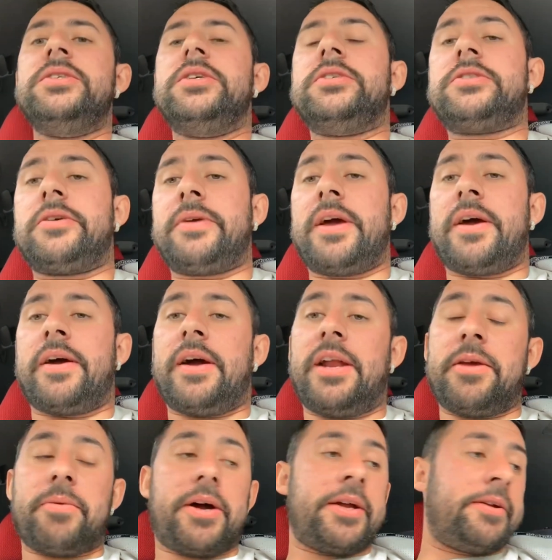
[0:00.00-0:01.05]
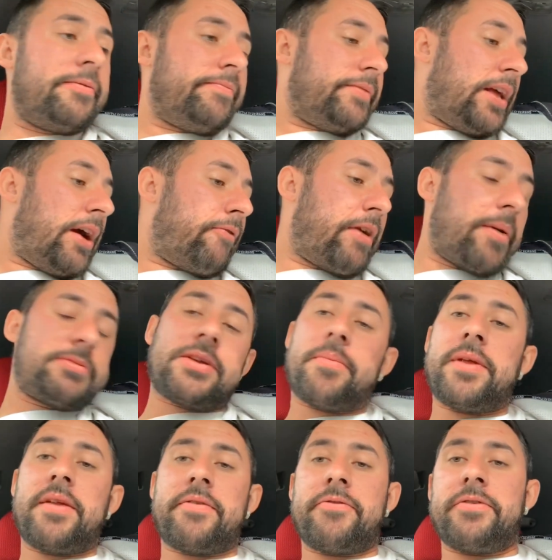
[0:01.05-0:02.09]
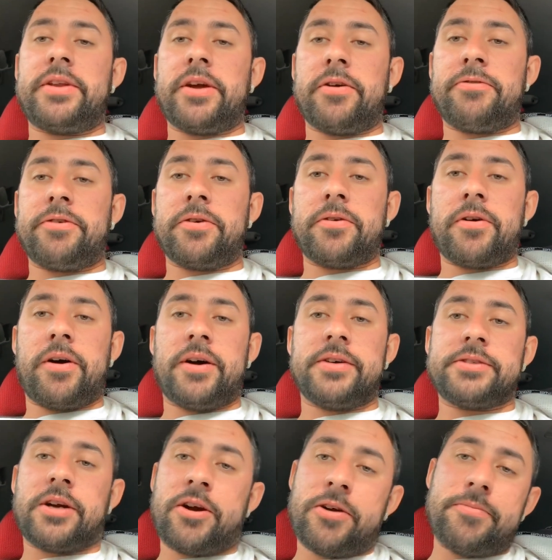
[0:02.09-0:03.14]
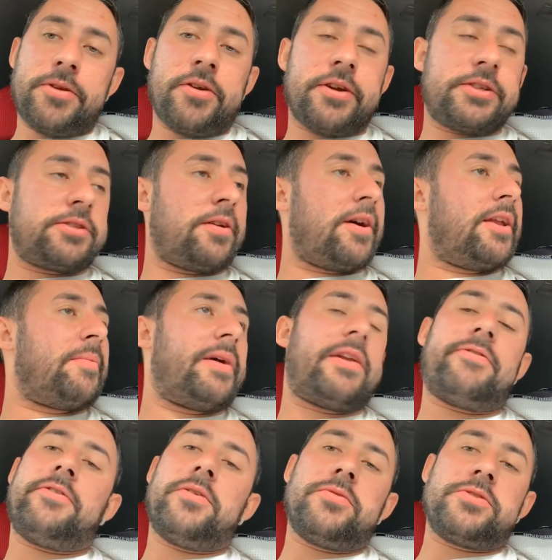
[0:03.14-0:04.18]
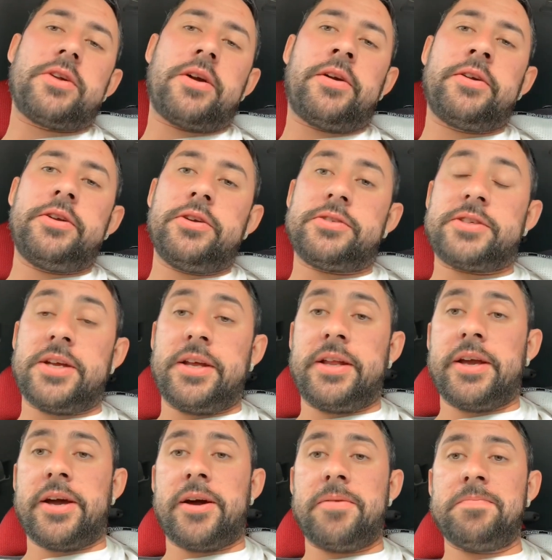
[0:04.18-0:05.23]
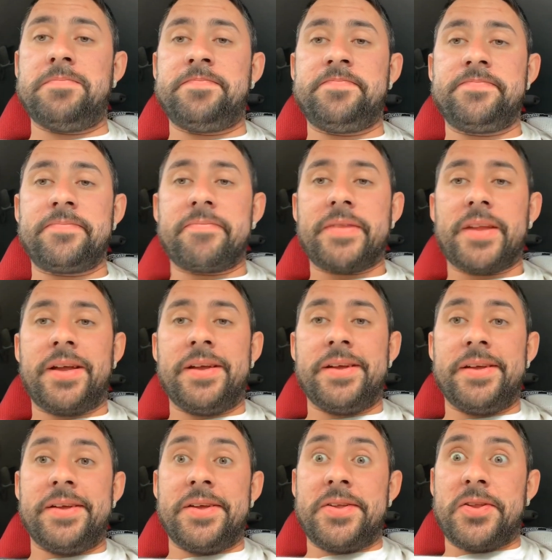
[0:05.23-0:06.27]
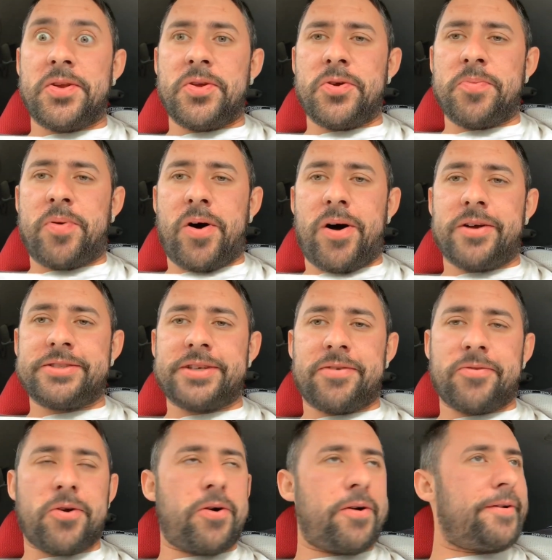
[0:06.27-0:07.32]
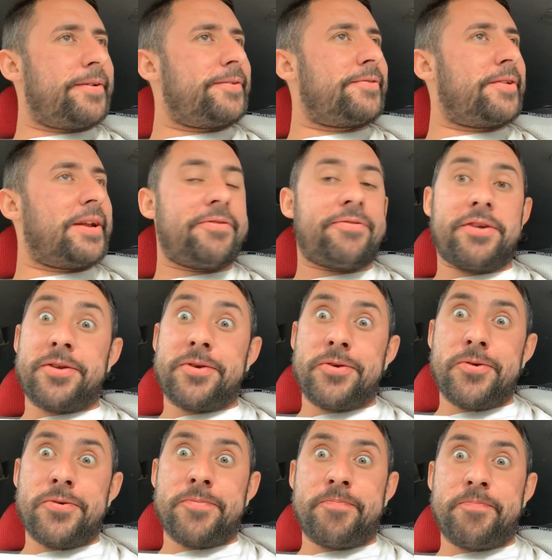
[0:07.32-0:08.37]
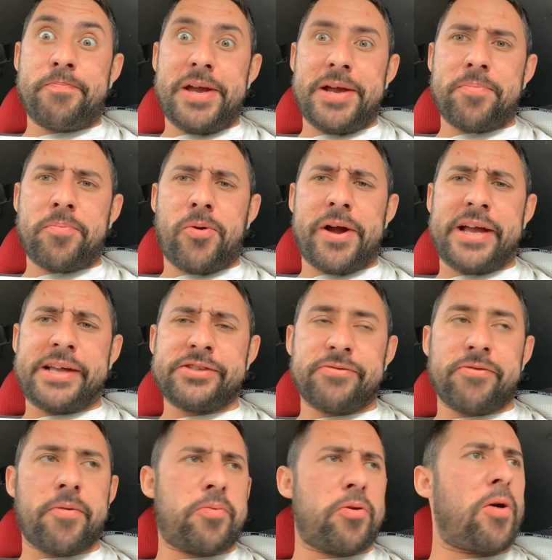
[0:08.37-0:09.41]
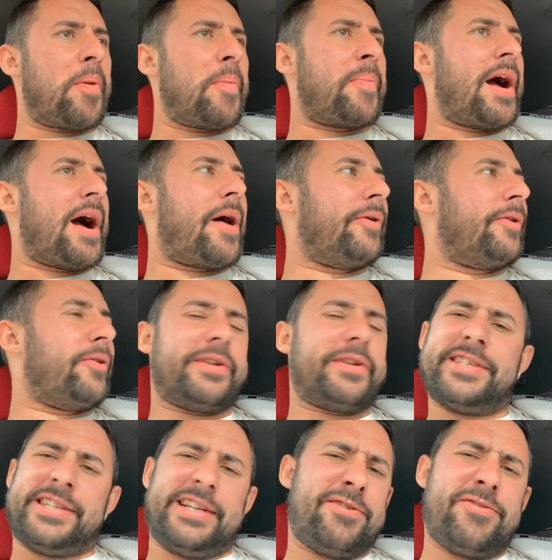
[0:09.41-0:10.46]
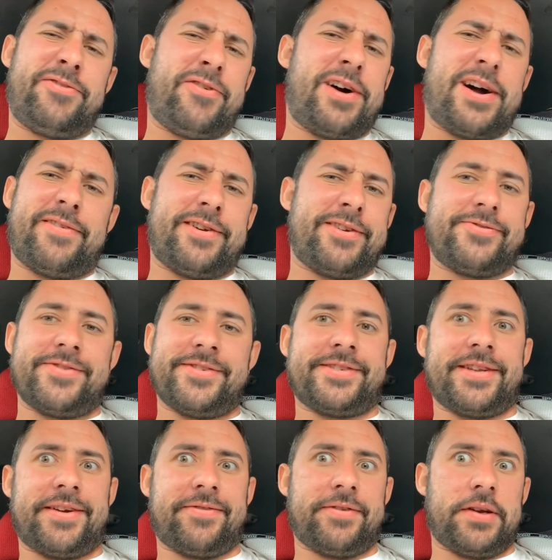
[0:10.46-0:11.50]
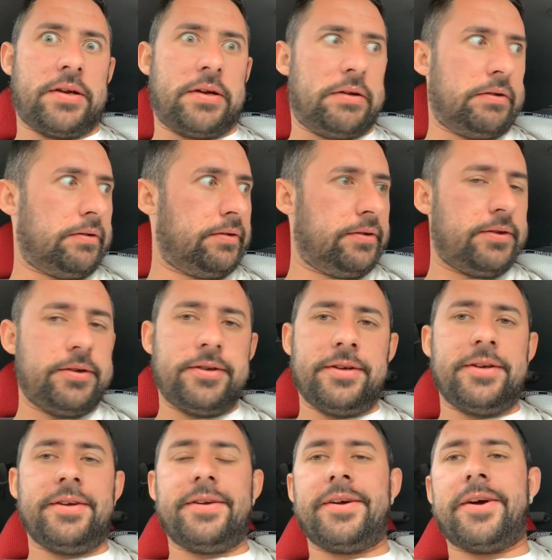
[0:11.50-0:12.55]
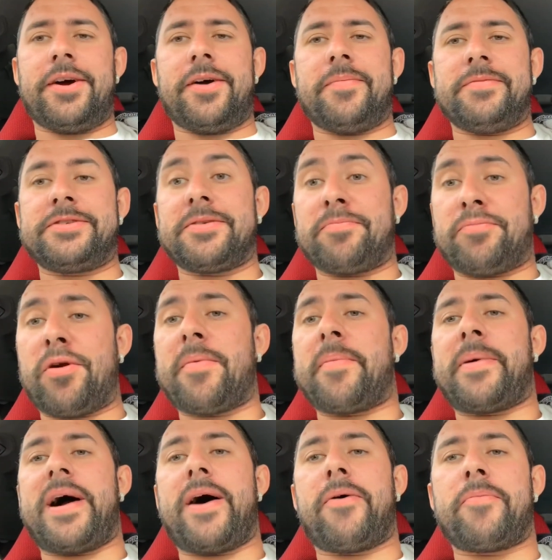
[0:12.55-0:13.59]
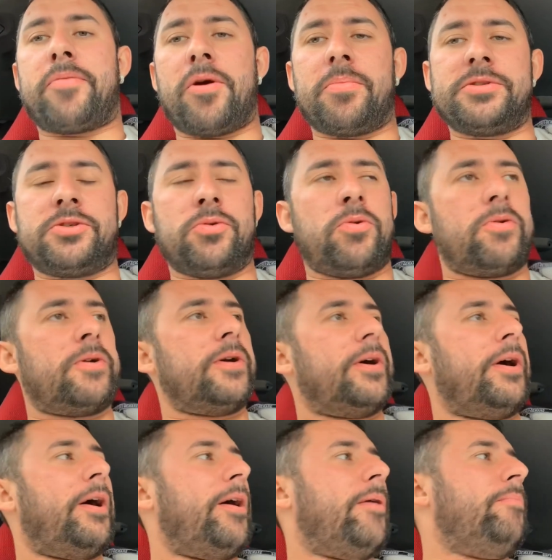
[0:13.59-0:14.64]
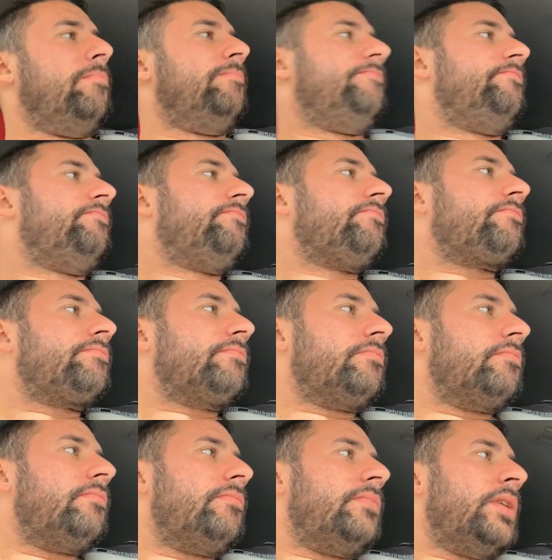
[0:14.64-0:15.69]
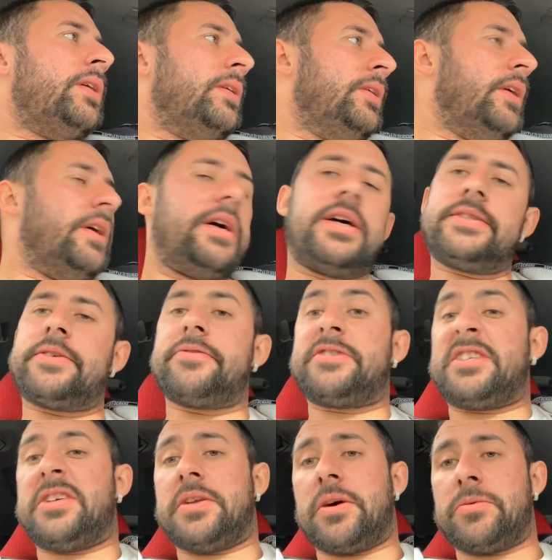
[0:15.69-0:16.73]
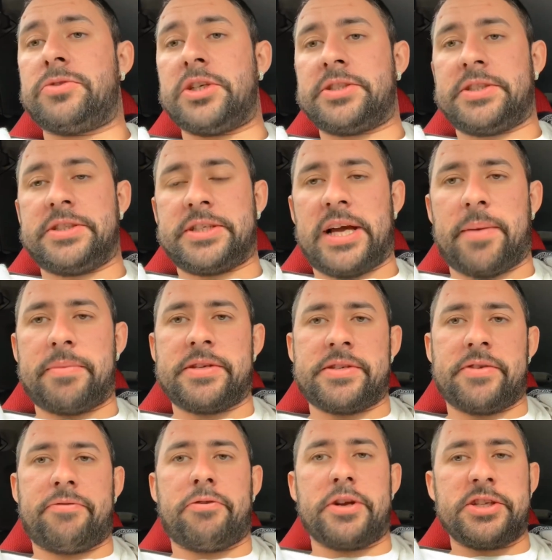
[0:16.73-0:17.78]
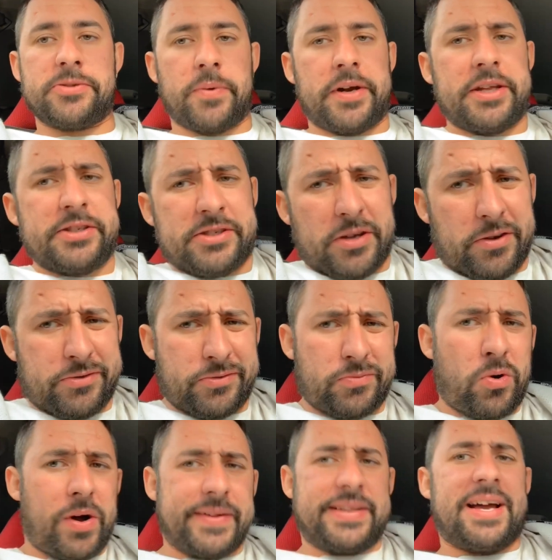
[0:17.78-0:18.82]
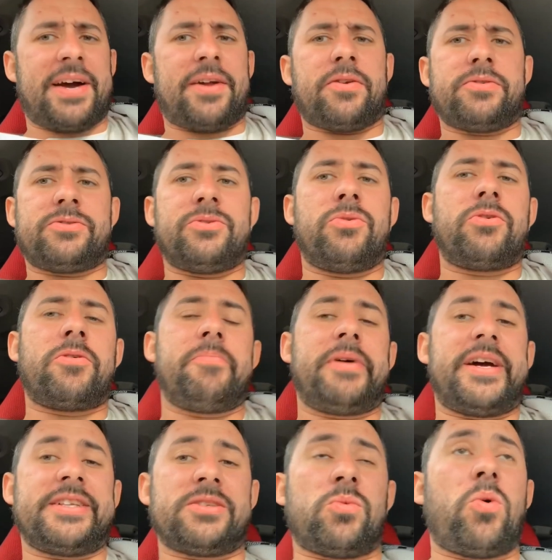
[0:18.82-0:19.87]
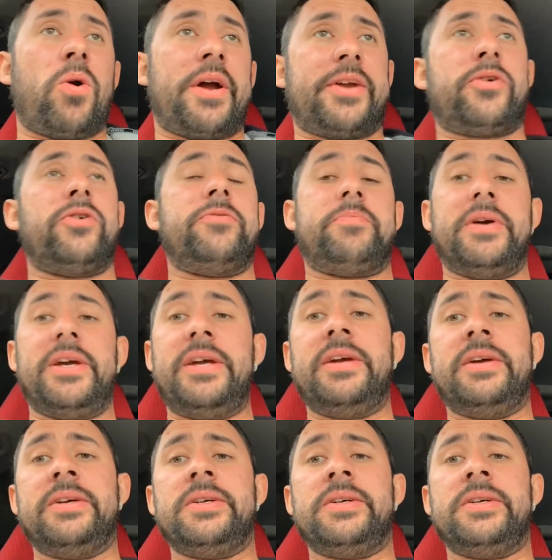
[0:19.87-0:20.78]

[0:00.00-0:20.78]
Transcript: So yeah, anyway, that wraps up another video for you guys. I hope you're excited about the future. You see the new parts I've got ready for the new big boy engine for proper power, not this little 500 stuff and that. Some proper power and proper torque. As obviously you know, Jesse's capped this at 320, so it's quite down on torque compared to what it could be.